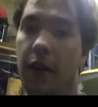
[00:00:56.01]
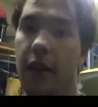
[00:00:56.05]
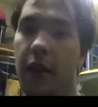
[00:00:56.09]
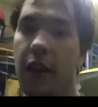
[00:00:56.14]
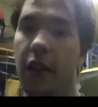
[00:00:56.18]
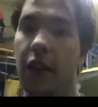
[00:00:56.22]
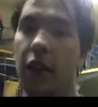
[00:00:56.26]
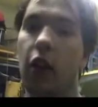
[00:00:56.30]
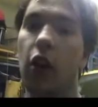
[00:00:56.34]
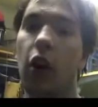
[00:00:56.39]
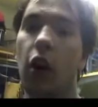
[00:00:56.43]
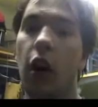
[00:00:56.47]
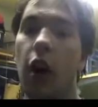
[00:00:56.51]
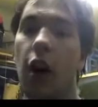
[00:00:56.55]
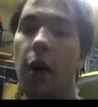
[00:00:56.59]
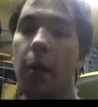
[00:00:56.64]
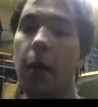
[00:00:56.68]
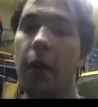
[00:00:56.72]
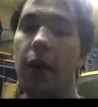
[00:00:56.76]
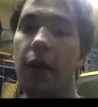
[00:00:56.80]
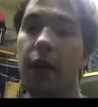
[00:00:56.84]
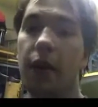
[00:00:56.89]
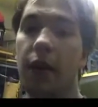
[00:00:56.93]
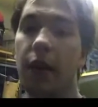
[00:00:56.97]
and the
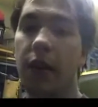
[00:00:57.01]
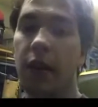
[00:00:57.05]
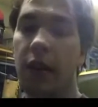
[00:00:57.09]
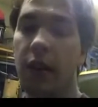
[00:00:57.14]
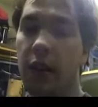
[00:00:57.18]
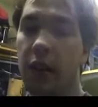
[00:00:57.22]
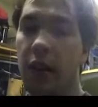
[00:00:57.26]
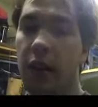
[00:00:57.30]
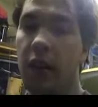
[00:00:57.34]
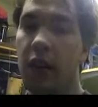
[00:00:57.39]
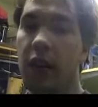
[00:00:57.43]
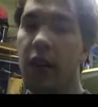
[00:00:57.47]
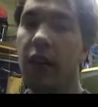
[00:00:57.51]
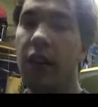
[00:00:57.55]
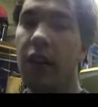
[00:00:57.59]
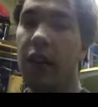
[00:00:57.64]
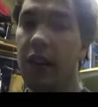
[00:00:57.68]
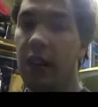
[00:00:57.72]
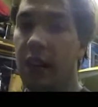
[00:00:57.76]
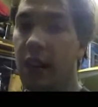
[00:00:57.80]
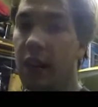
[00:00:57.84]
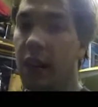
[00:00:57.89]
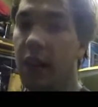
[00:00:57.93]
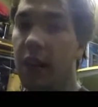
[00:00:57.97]
carbon
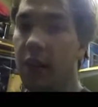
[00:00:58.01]
a